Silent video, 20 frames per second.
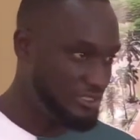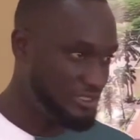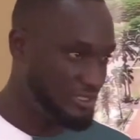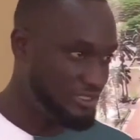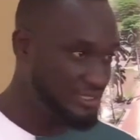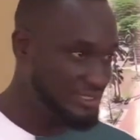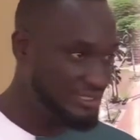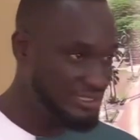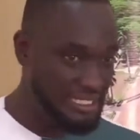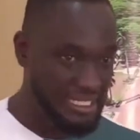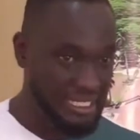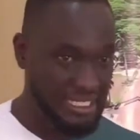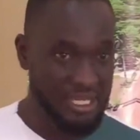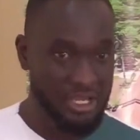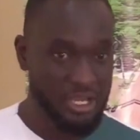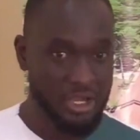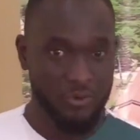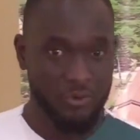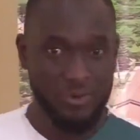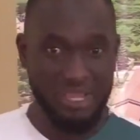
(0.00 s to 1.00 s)
Today, we
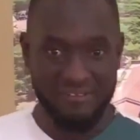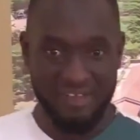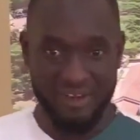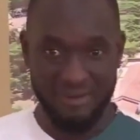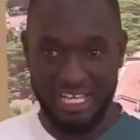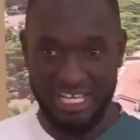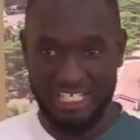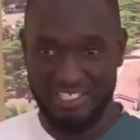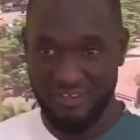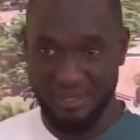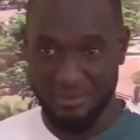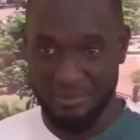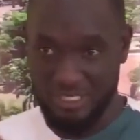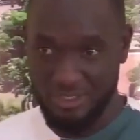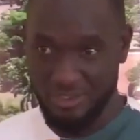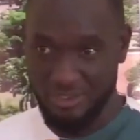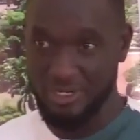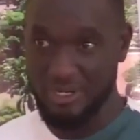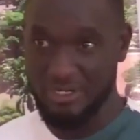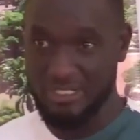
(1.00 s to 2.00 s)
have a rice farm in
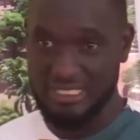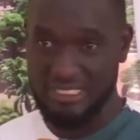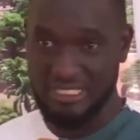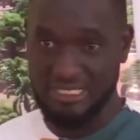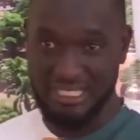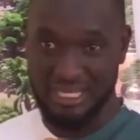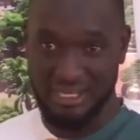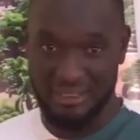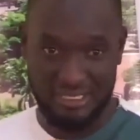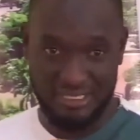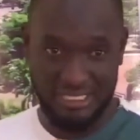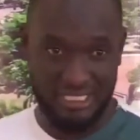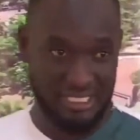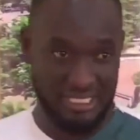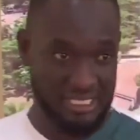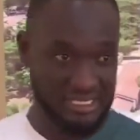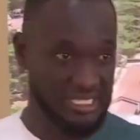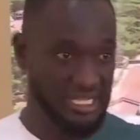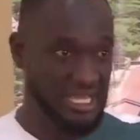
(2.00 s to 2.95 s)
Esuchari, 10,000 acres.